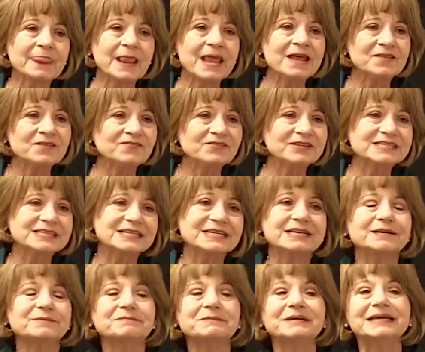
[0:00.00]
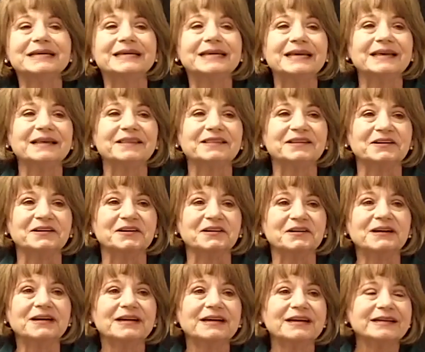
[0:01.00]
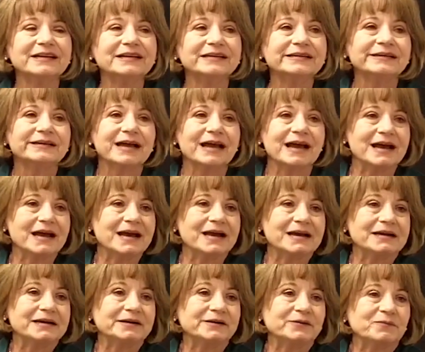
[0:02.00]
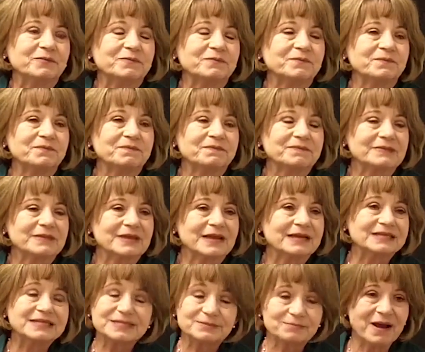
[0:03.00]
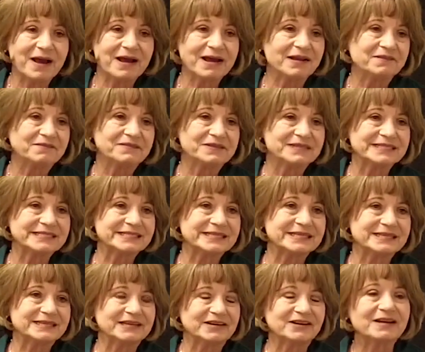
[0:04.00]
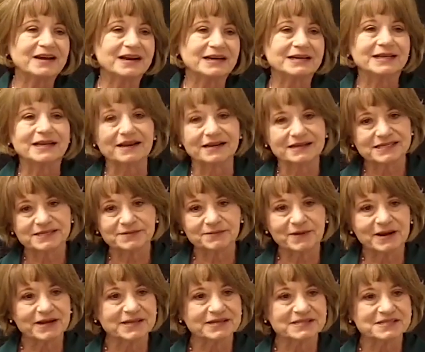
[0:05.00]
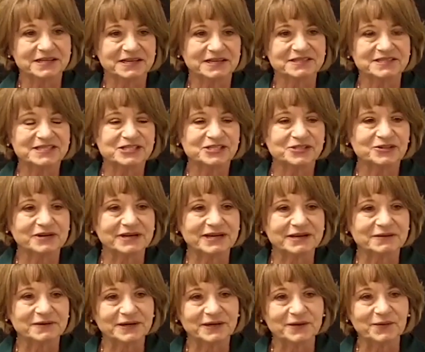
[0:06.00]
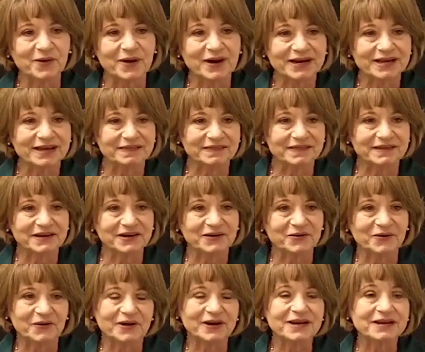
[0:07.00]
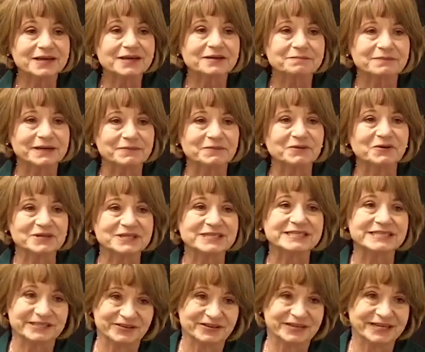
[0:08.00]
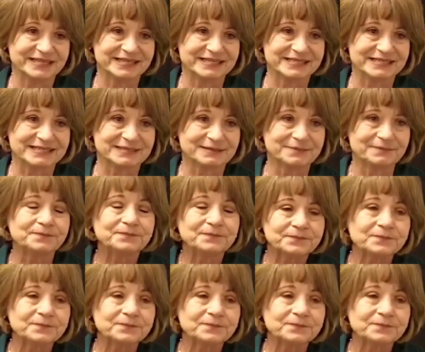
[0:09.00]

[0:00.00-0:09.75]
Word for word: And the visit can be either uh, a smile visit, they're kind of like smiles on a string when you walk in there, or it could be more serious.